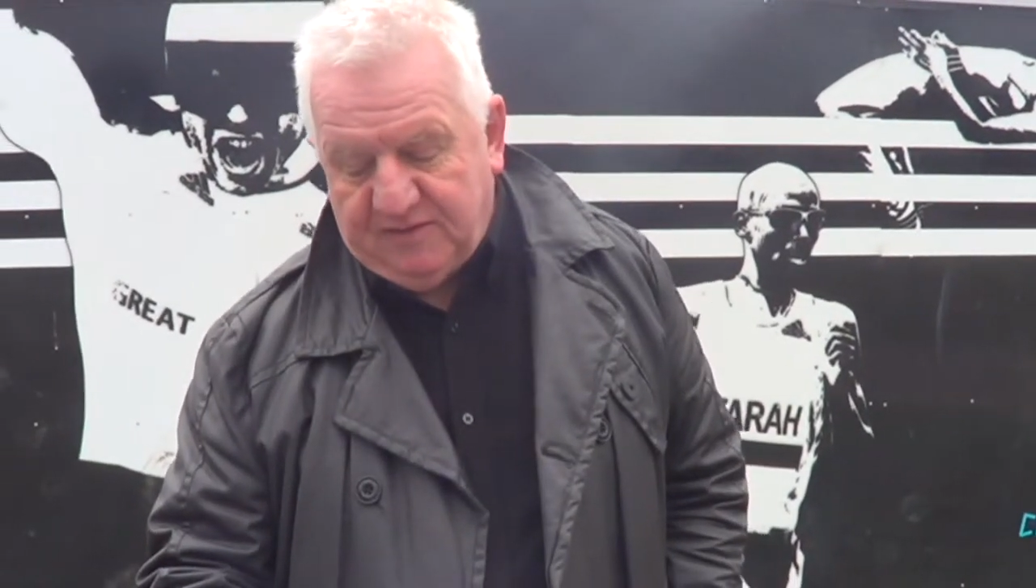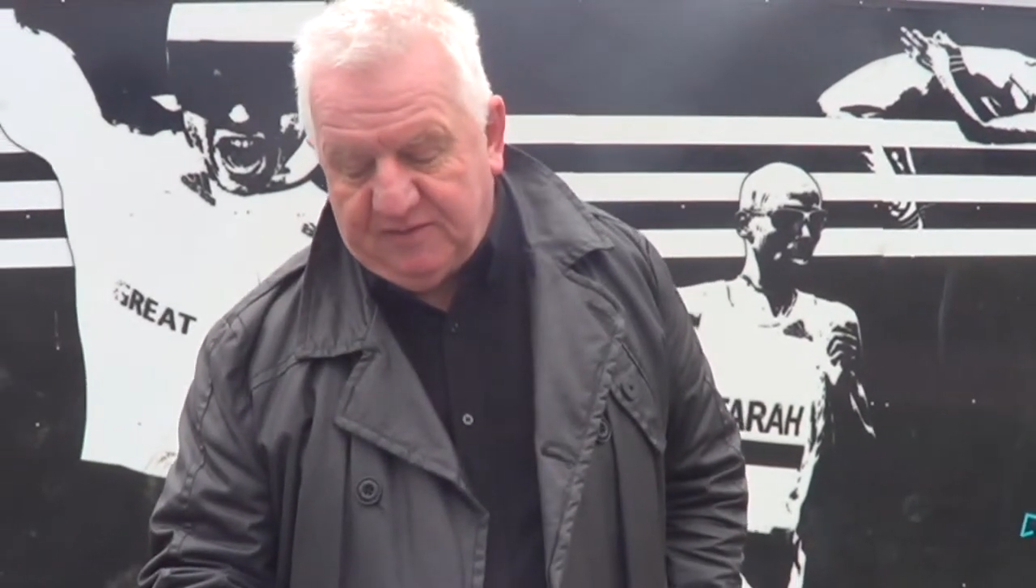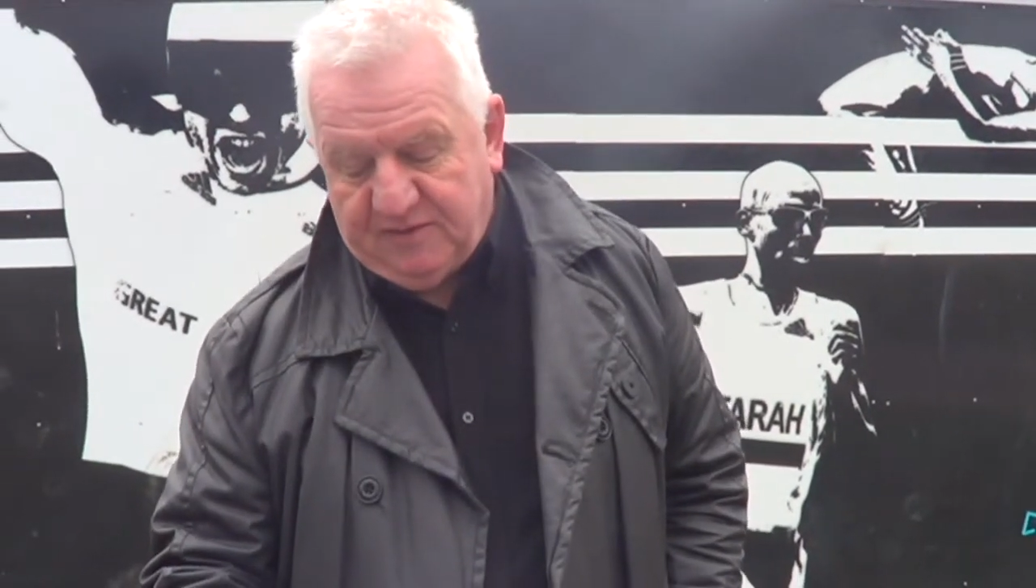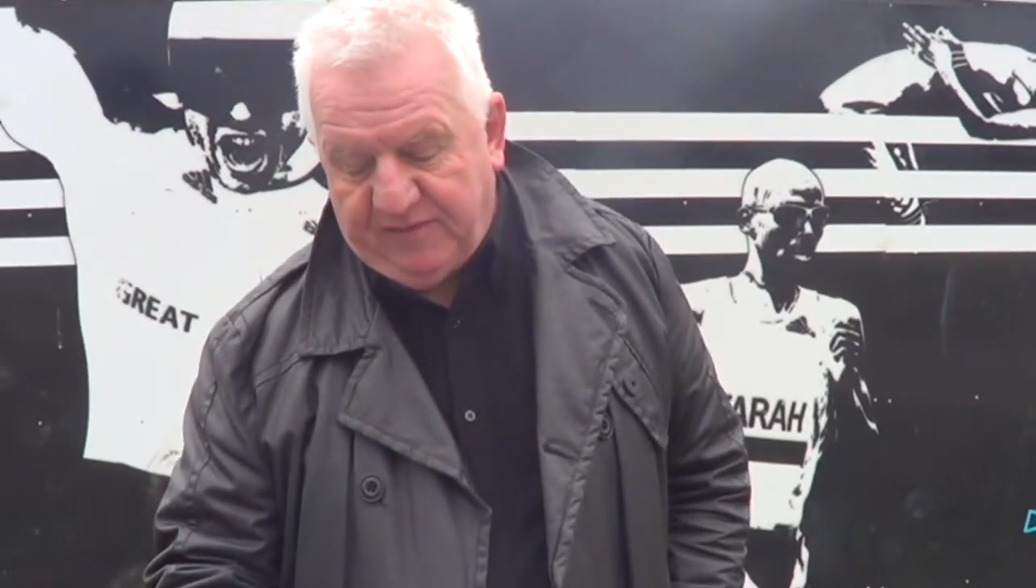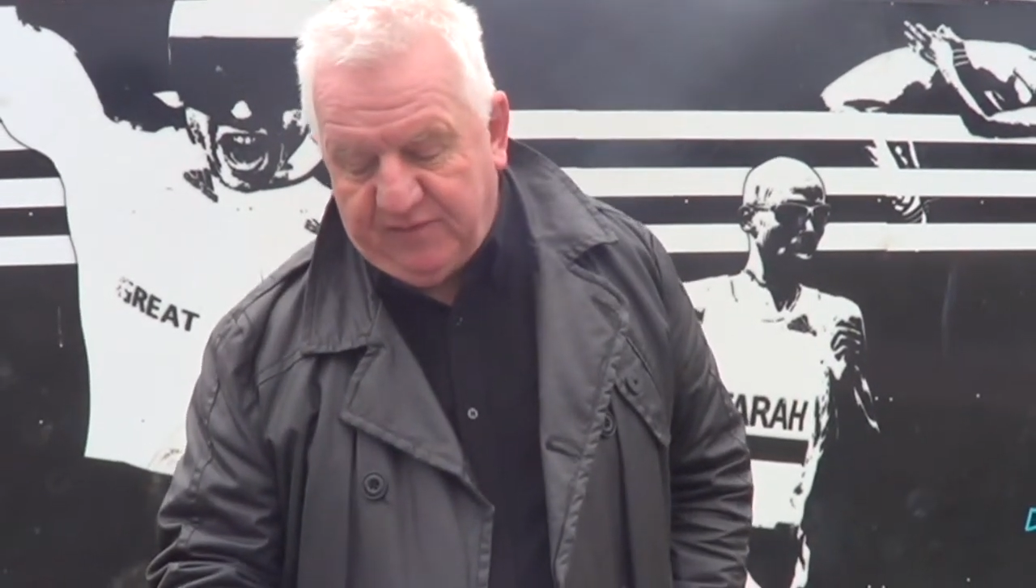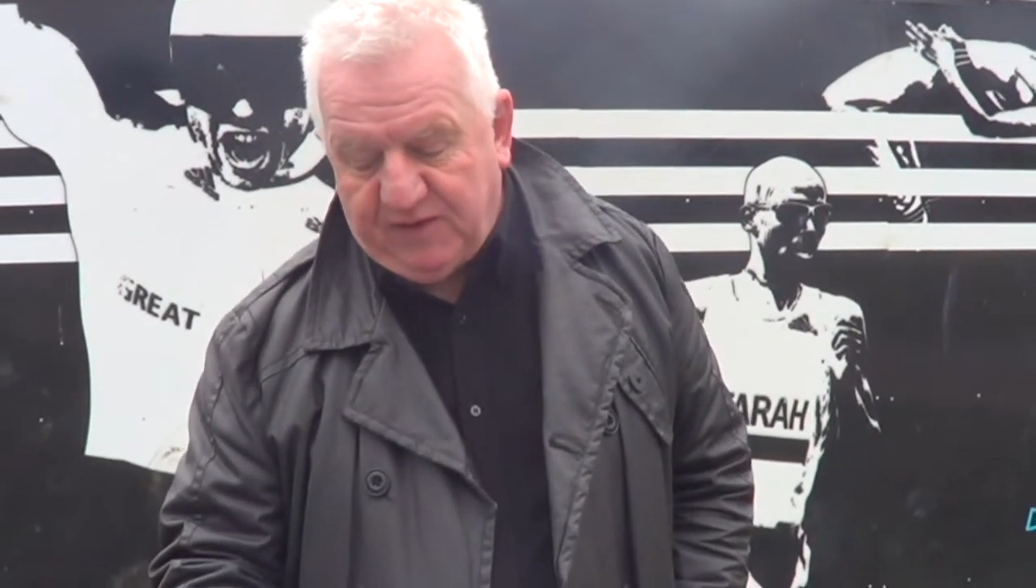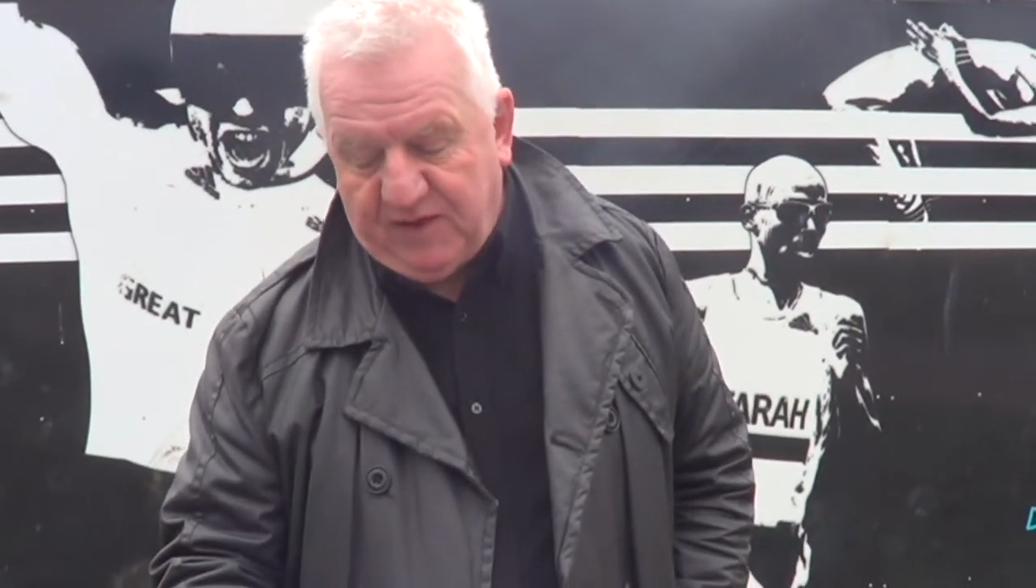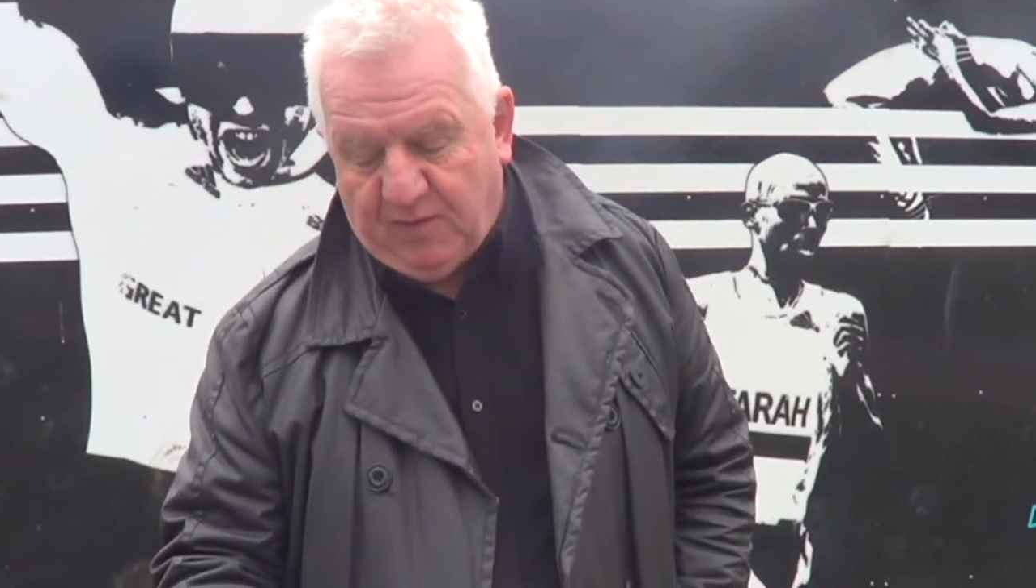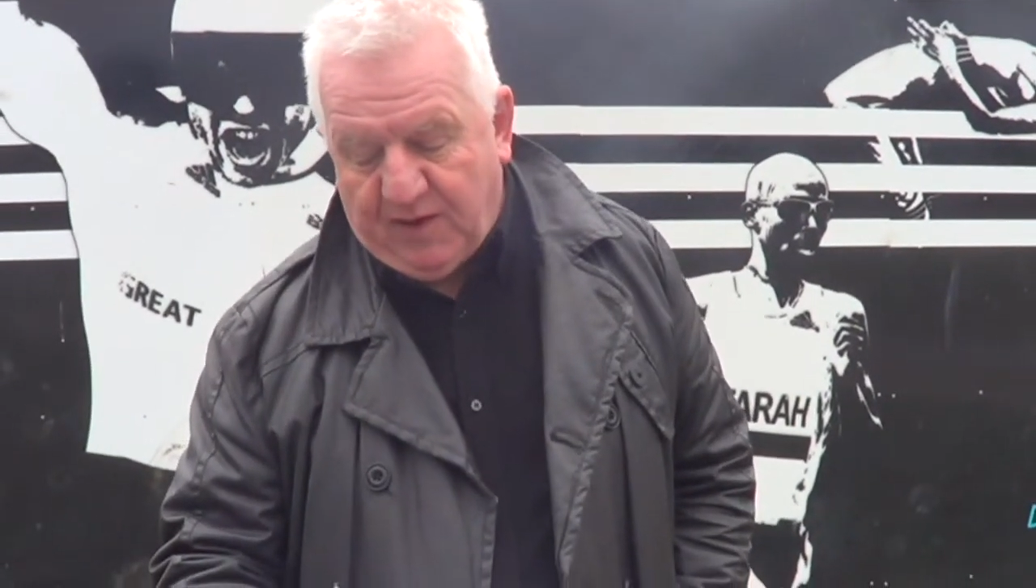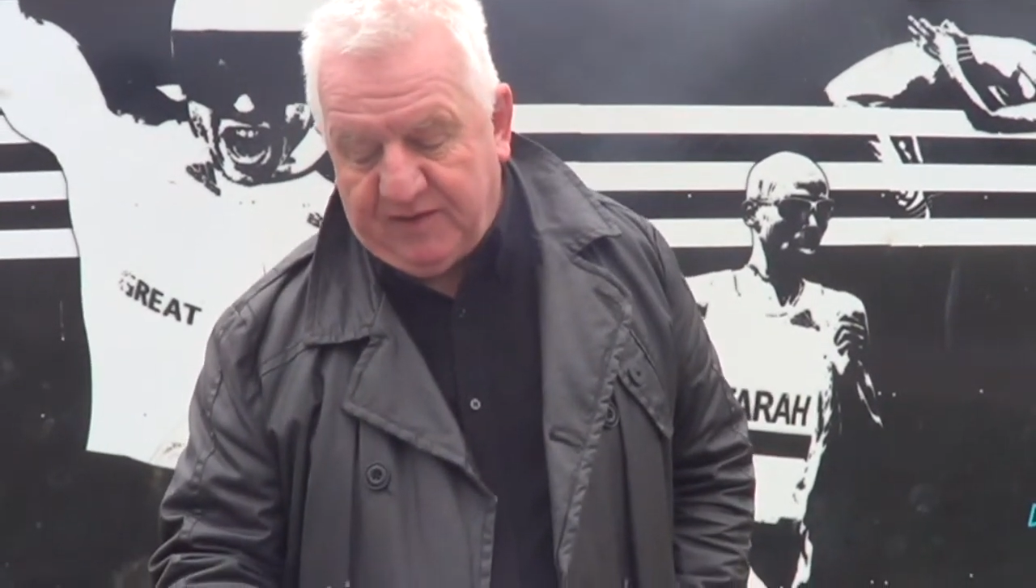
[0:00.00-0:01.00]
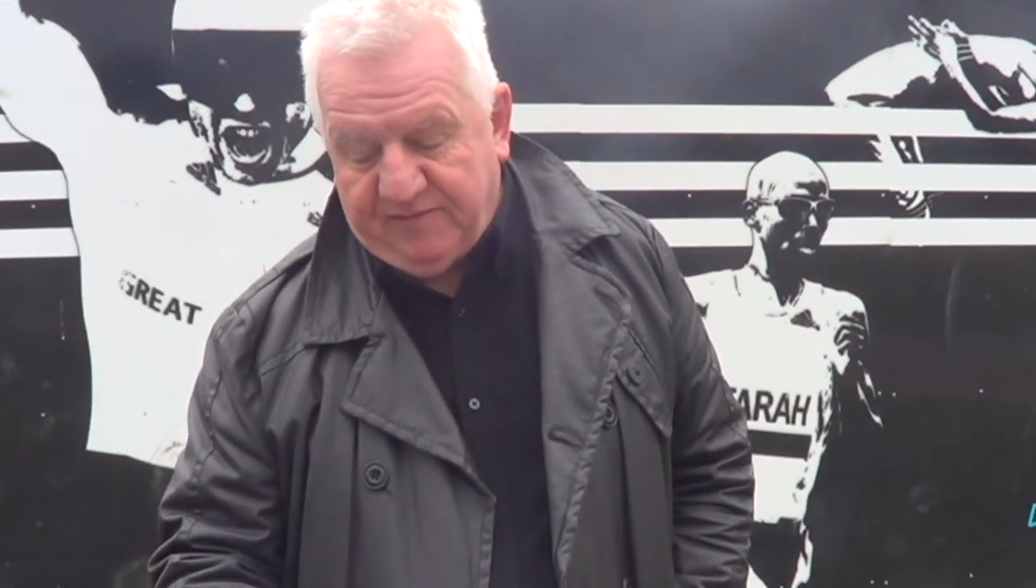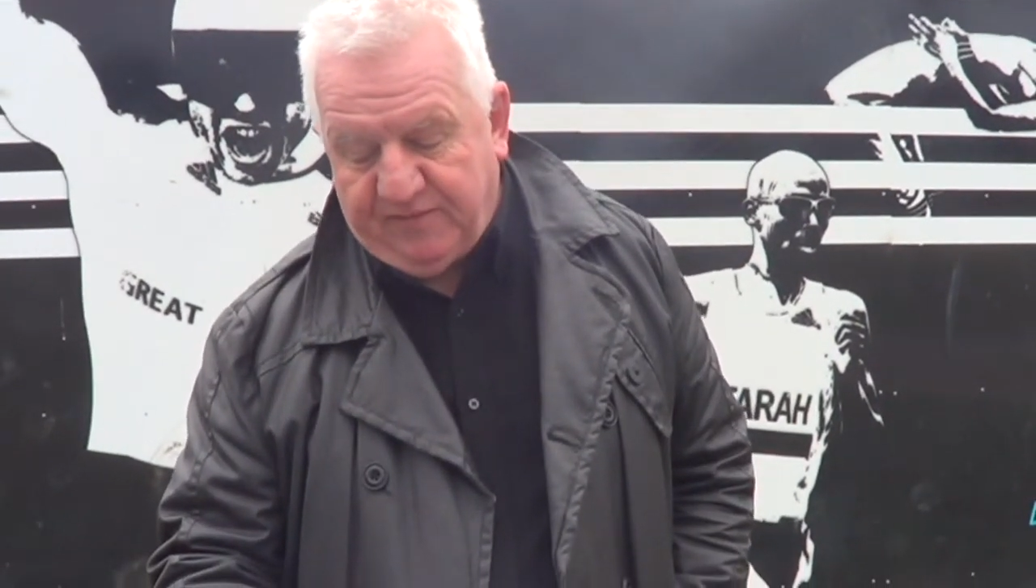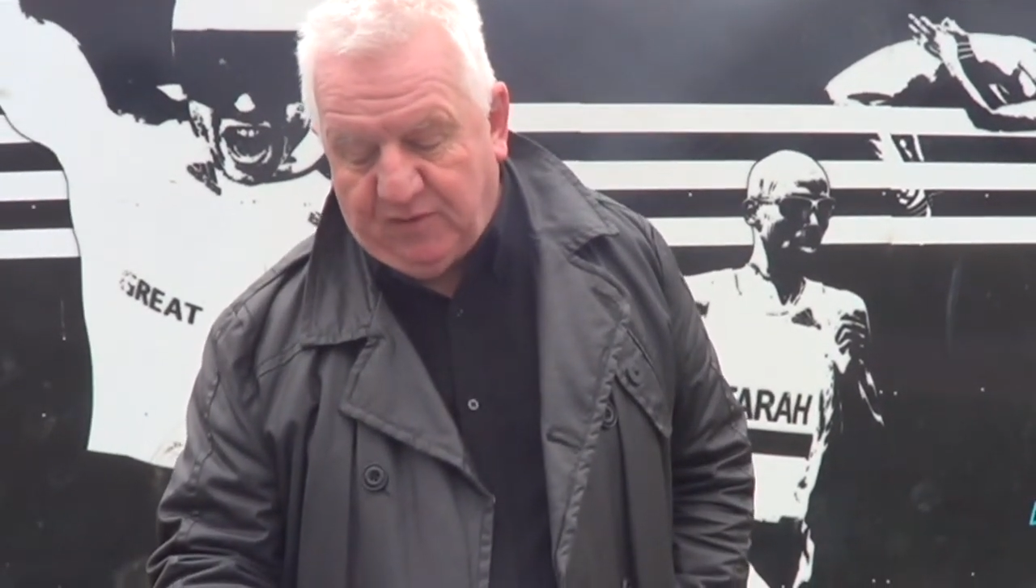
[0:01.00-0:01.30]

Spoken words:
that if there was any way that